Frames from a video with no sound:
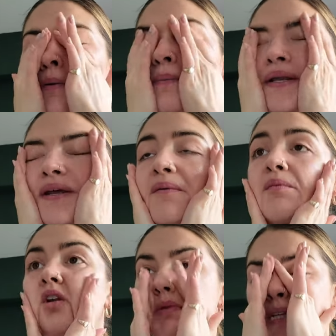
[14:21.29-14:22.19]
we don't
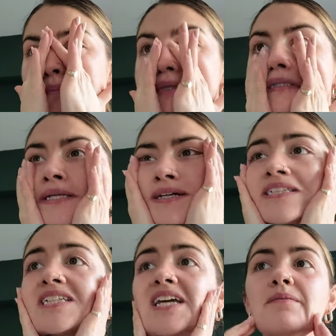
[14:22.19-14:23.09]
want to be damaging our
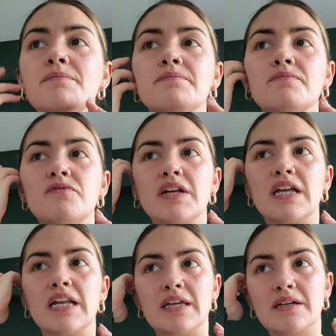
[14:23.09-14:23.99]
skin,
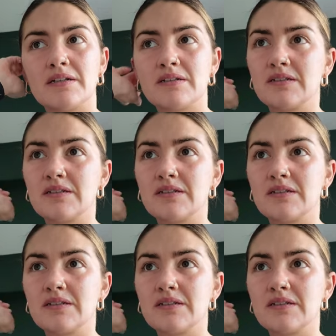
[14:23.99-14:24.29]
really.